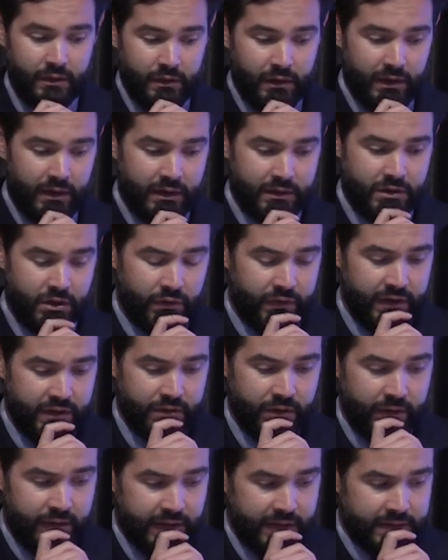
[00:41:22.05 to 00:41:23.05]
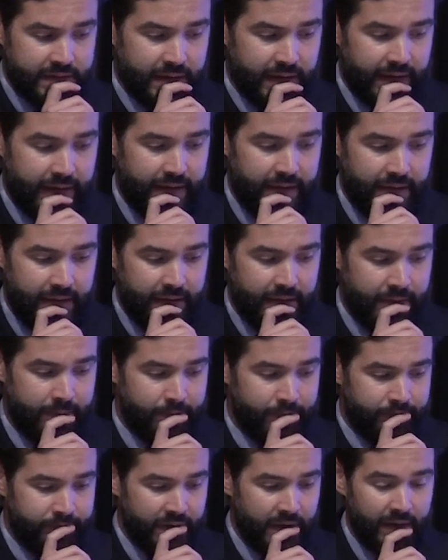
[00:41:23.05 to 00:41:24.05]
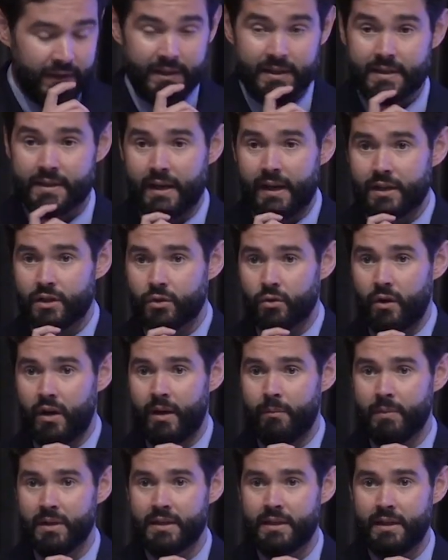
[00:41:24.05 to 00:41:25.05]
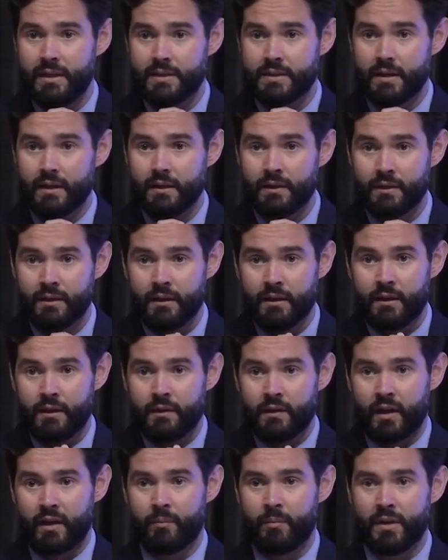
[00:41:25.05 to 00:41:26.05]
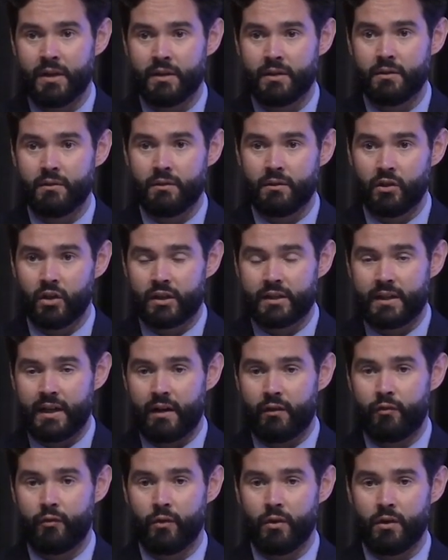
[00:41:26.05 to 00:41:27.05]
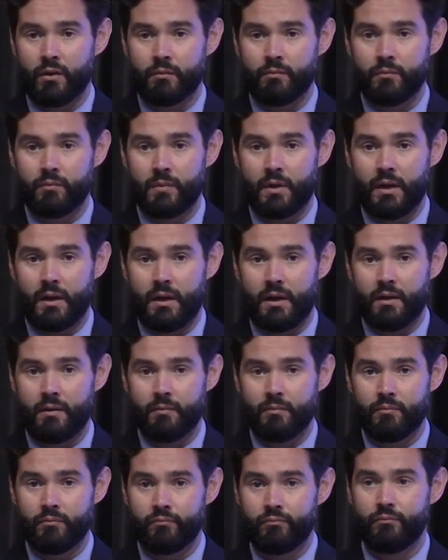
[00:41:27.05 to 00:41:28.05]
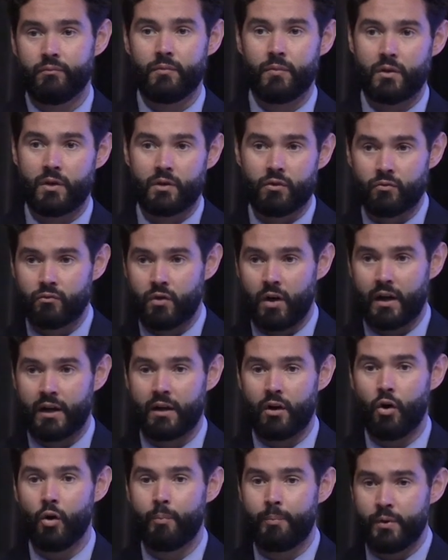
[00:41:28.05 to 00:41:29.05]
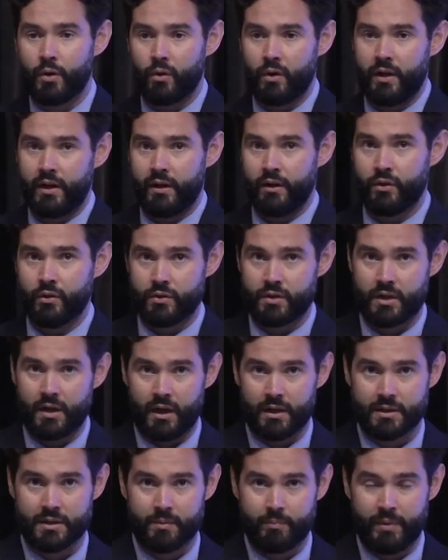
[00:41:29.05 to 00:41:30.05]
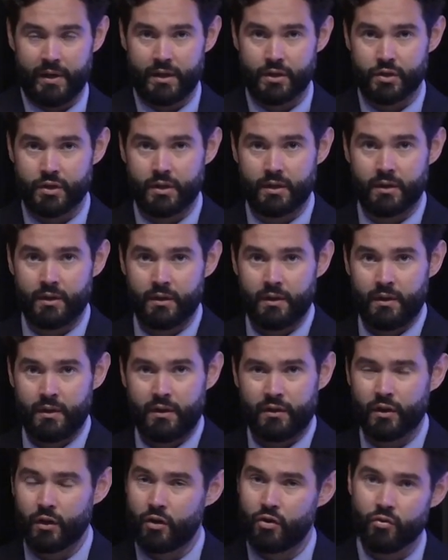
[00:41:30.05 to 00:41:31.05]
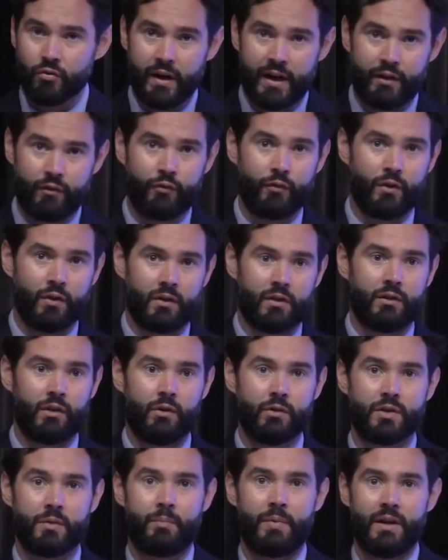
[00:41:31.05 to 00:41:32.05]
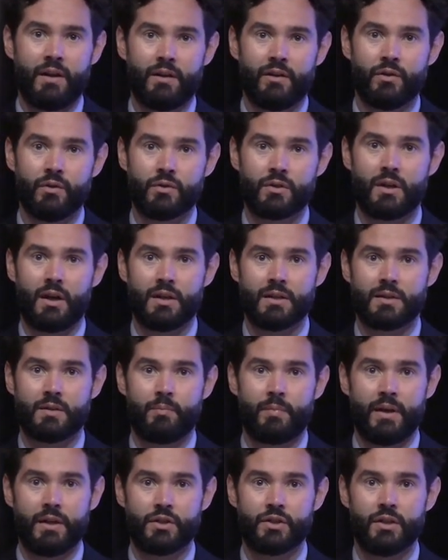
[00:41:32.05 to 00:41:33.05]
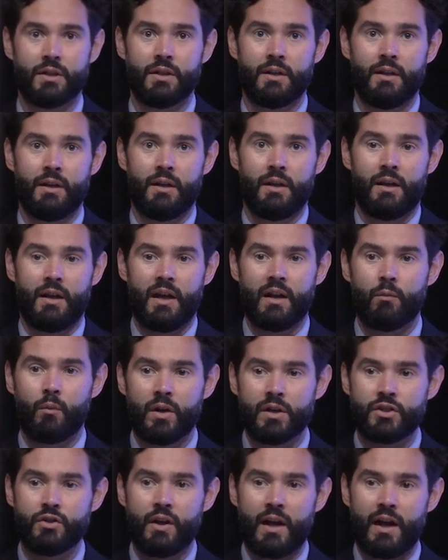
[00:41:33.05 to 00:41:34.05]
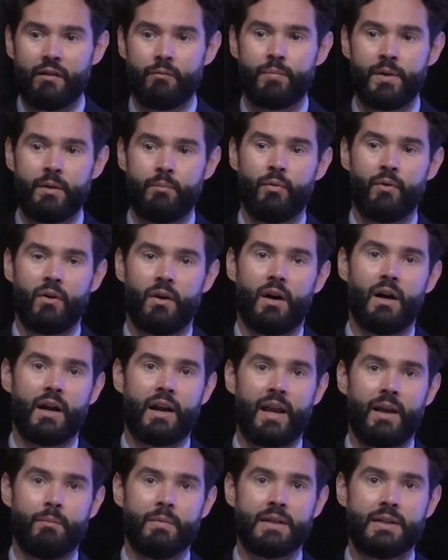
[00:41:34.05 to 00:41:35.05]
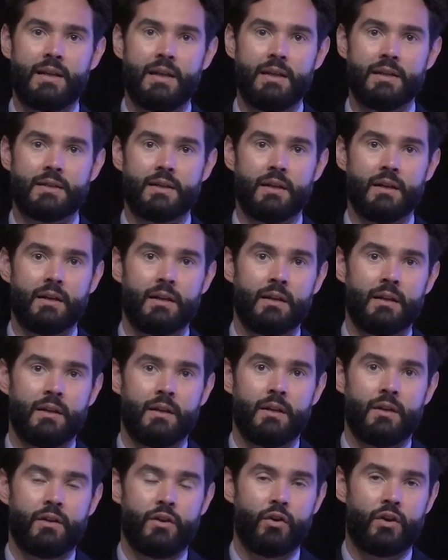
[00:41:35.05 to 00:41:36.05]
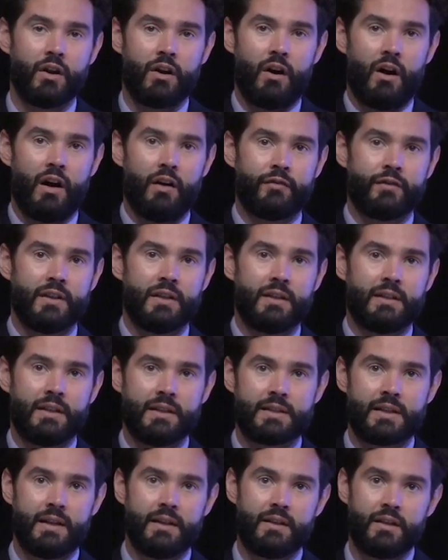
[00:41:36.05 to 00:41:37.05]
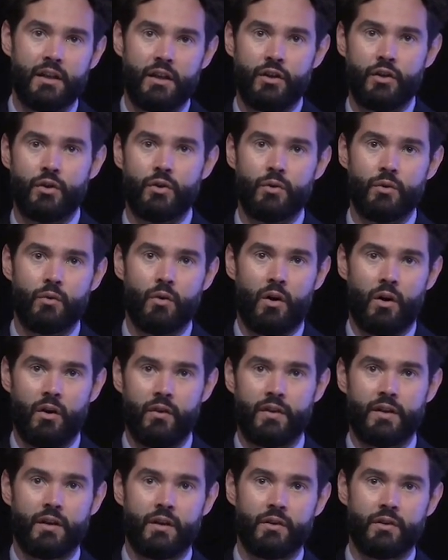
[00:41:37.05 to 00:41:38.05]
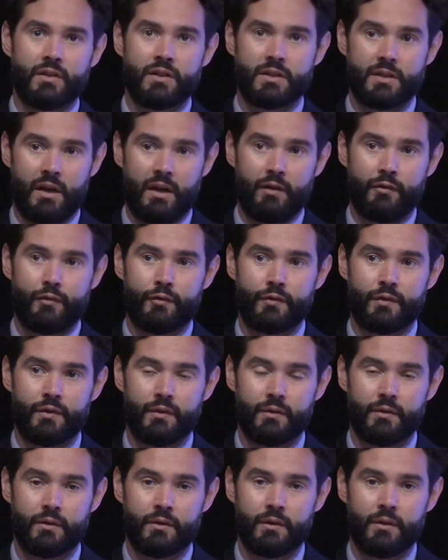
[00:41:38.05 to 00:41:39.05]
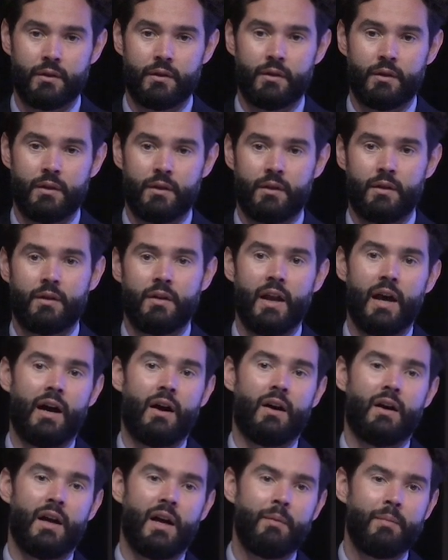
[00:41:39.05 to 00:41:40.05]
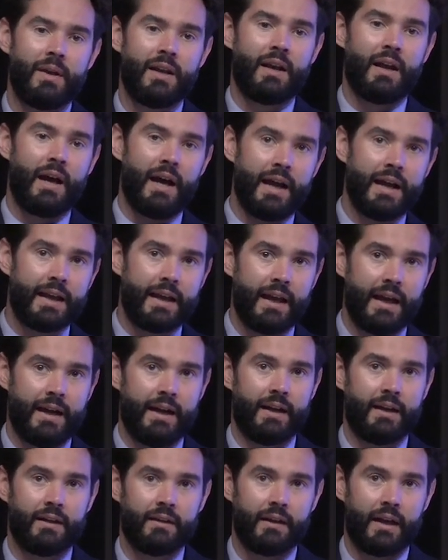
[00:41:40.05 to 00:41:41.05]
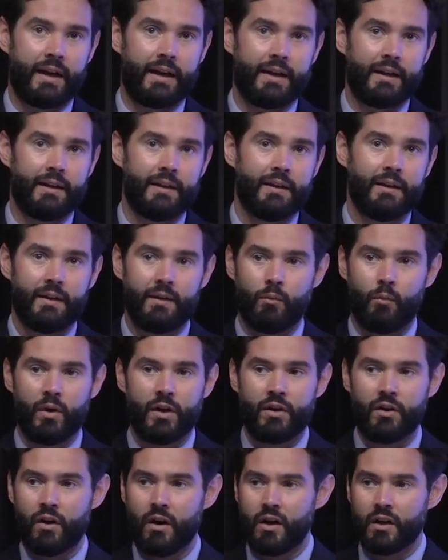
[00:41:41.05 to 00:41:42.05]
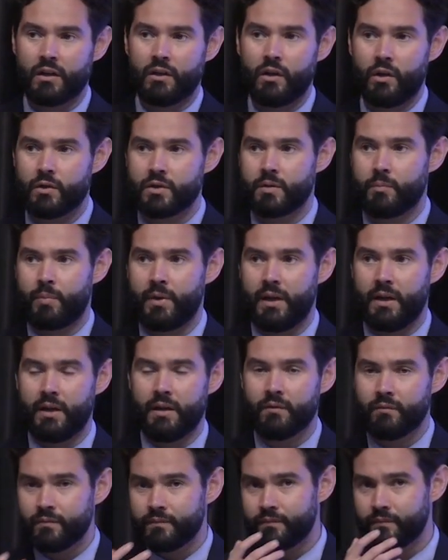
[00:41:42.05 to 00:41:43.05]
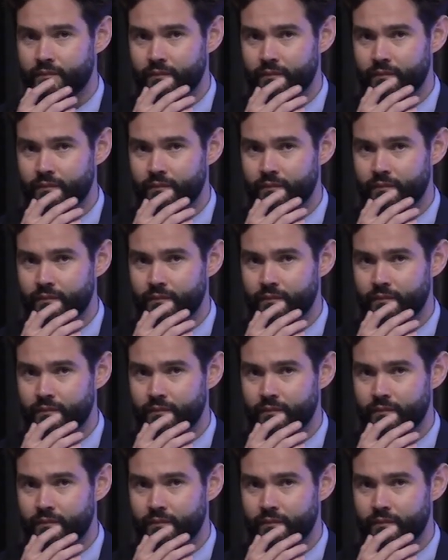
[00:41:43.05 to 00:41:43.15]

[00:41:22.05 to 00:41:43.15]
Uh, so these are things like um, Linzess or Amitiza that have been looked at for uh, chronic opioid-induced constipation. They're great for clozapine-induced constipation. And once you have people on Amitiza, you can often discontinue all the other stuff. Now, I mean, I get it. Like when you're on clozapine,